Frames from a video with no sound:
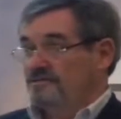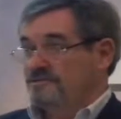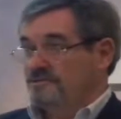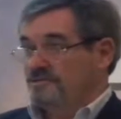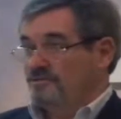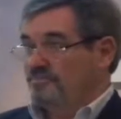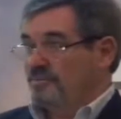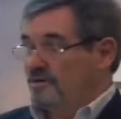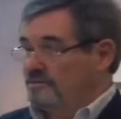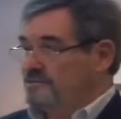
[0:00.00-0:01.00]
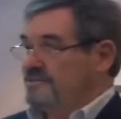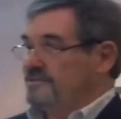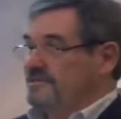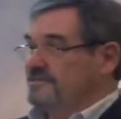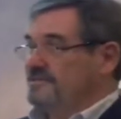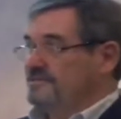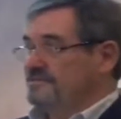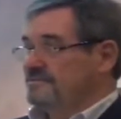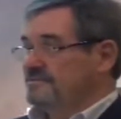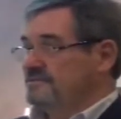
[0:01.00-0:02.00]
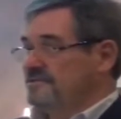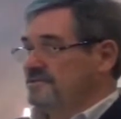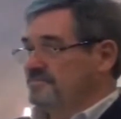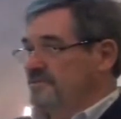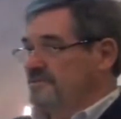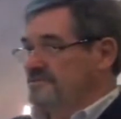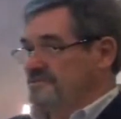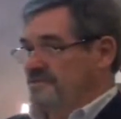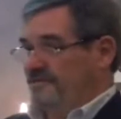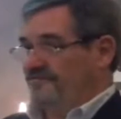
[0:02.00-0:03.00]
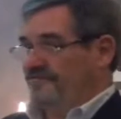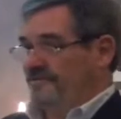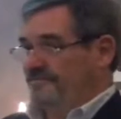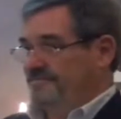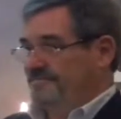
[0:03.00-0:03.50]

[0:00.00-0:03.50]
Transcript: in geopolitics to keep us safe.